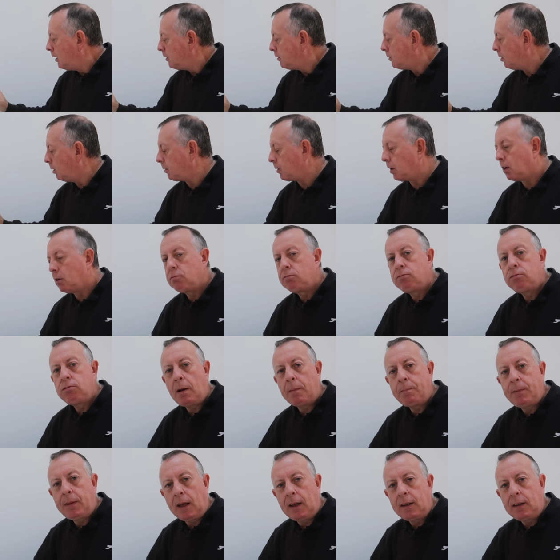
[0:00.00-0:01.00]
So I'm going to
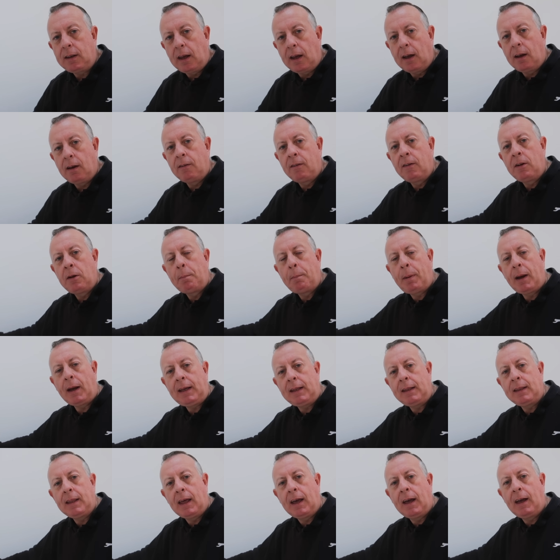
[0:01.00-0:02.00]
rub that down,
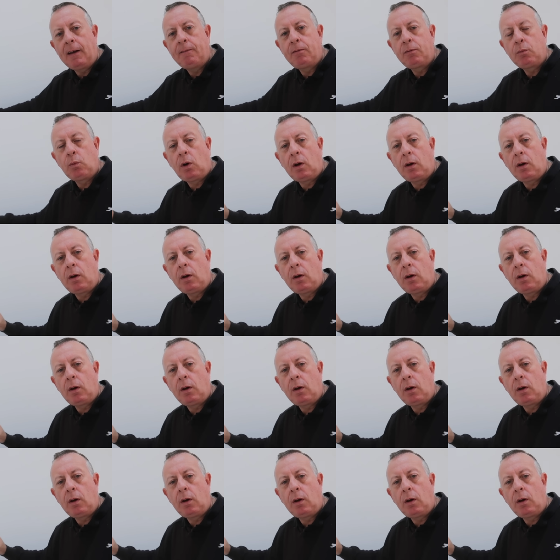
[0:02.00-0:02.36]
paint that.